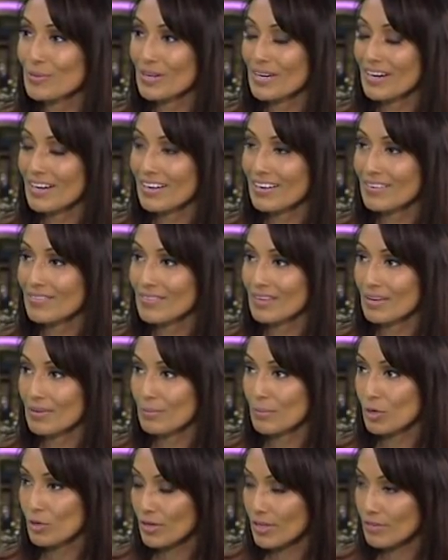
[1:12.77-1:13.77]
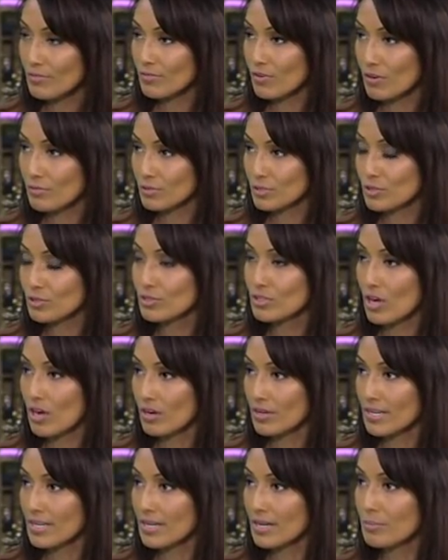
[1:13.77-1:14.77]
I'm looking forward to
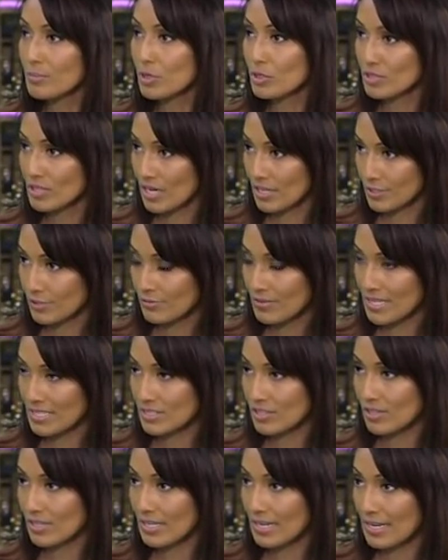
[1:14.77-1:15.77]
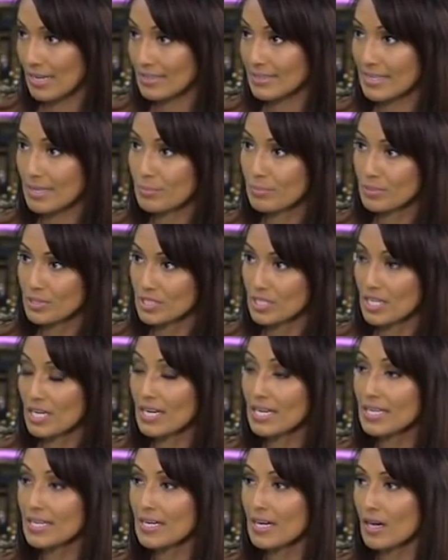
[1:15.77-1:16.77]
talking about cardiovascular health and
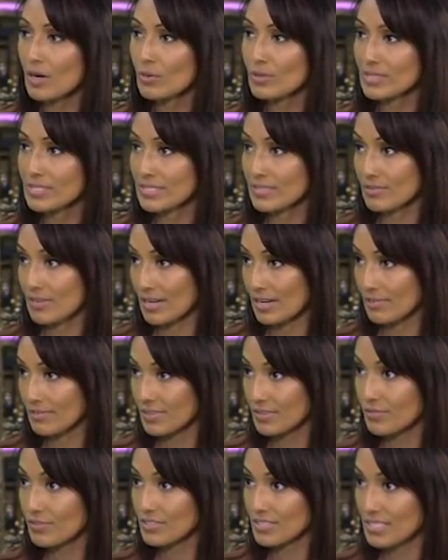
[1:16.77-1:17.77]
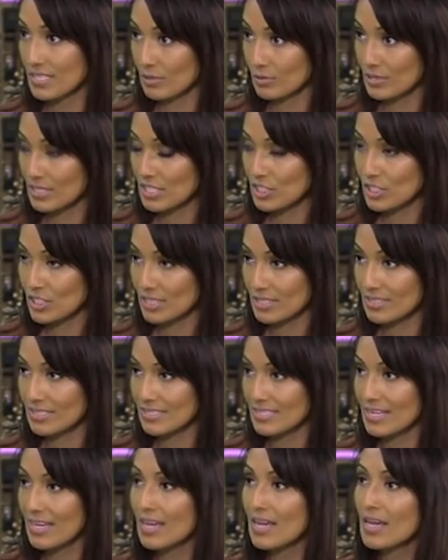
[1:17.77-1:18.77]
particularly how it's relevant for South
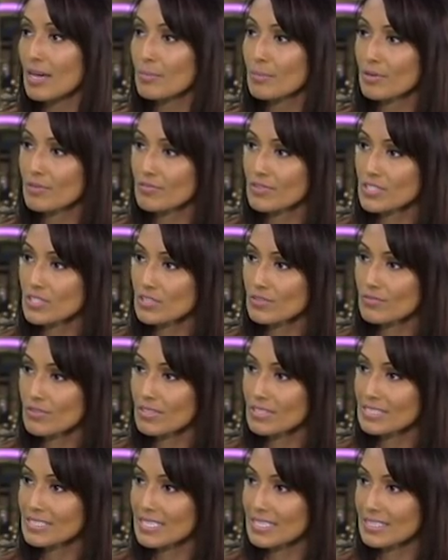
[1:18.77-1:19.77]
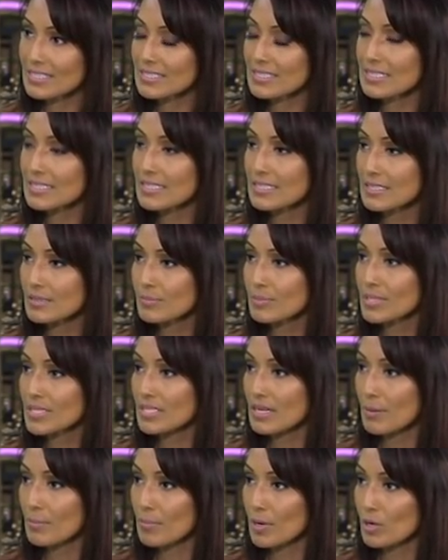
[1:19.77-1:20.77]
Asians. But first of all, tell us a little
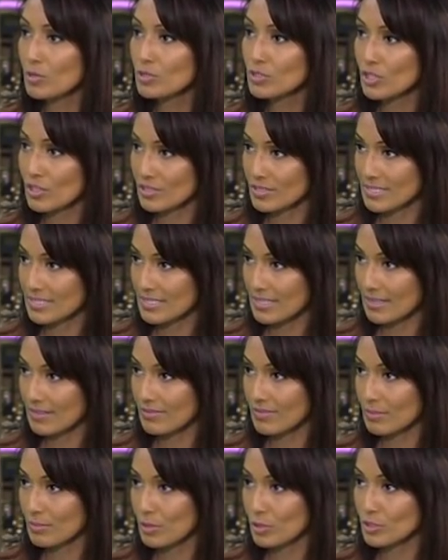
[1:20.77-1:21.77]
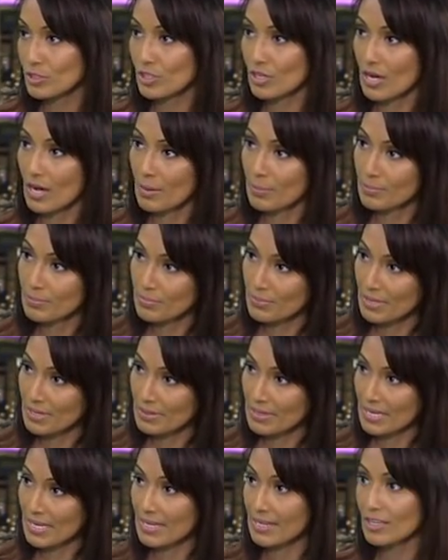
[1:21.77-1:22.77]
bit about yourself, about your
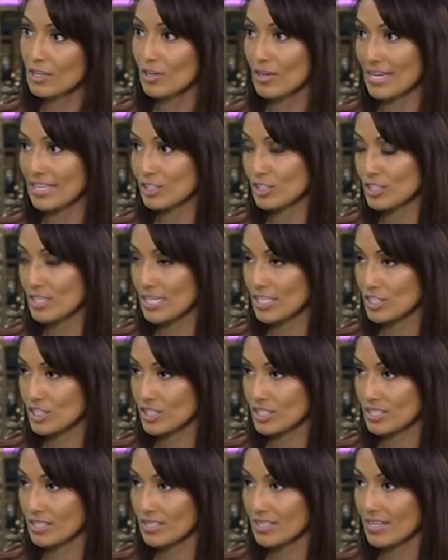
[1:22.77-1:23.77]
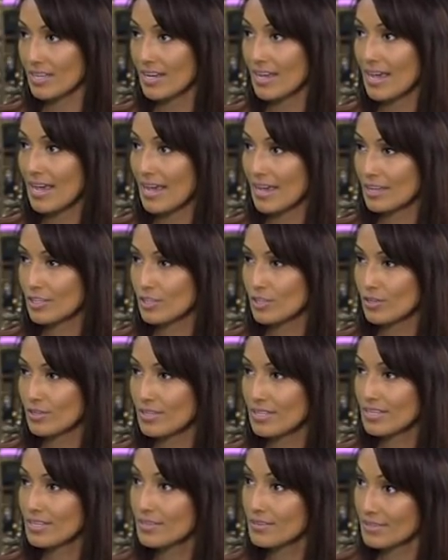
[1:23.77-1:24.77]
upbringing, your education, and your
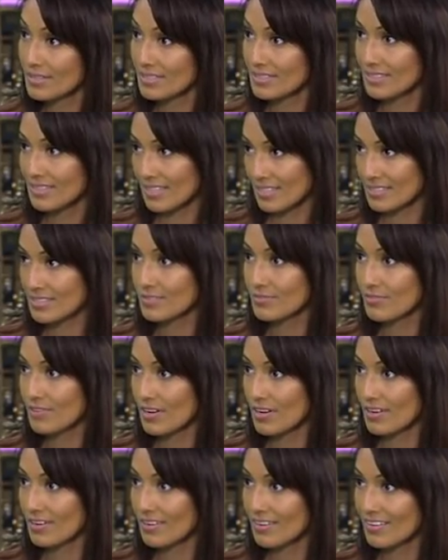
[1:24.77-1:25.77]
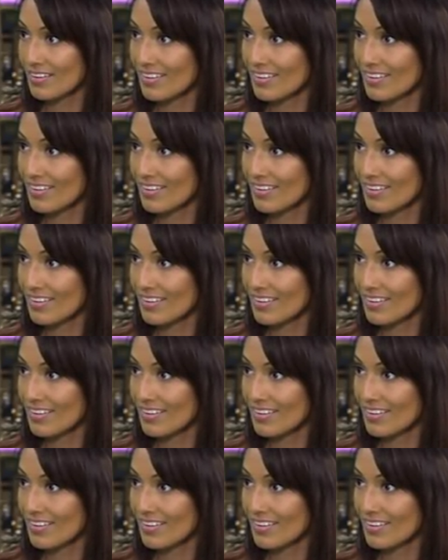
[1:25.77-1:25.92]
career thus far.